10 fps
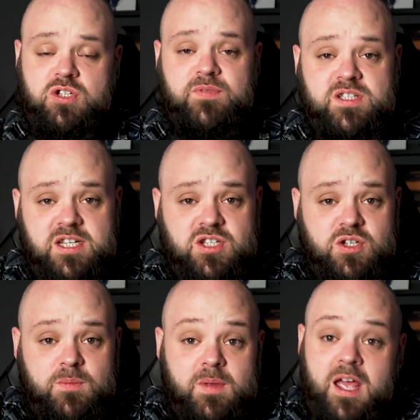of your
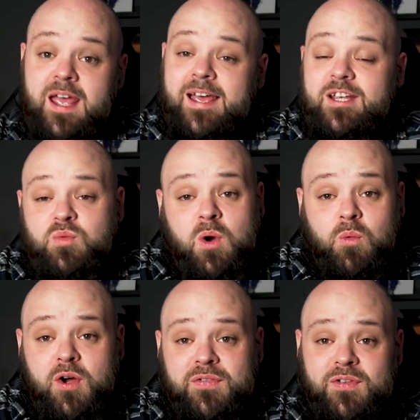system. It's well
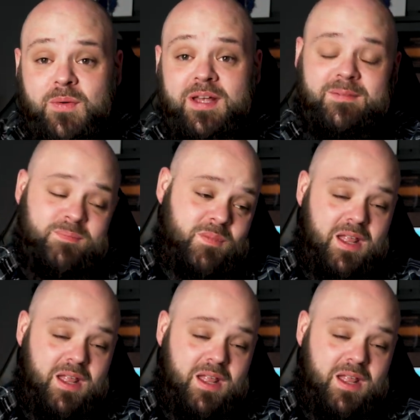worth doing.